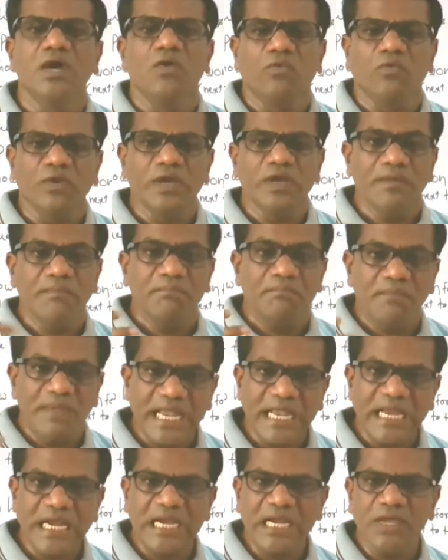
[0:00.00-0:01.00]
We
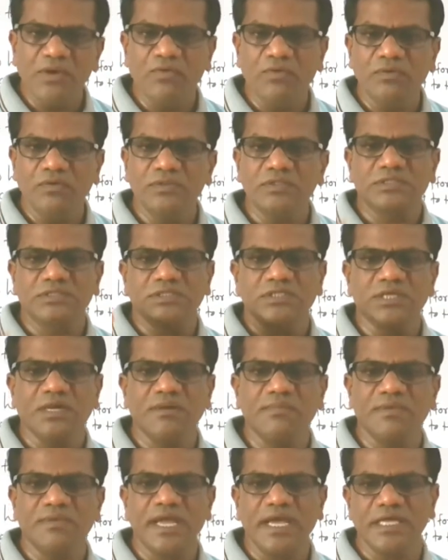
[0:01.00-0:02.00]
may live
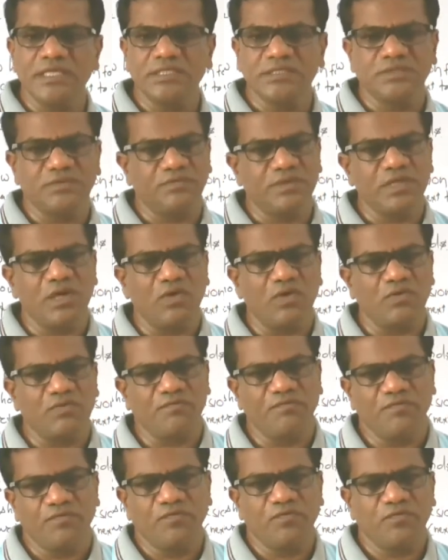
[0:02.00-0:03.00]
some days without
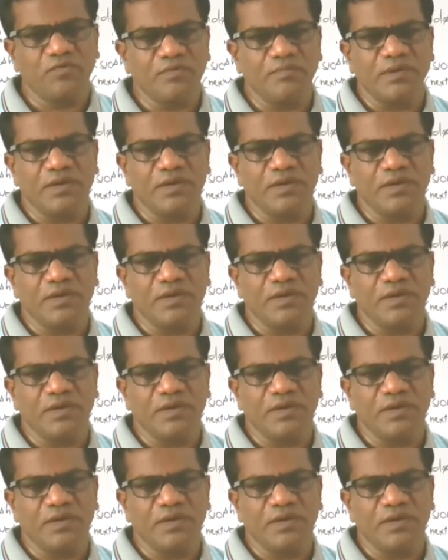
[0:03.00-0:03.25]
food,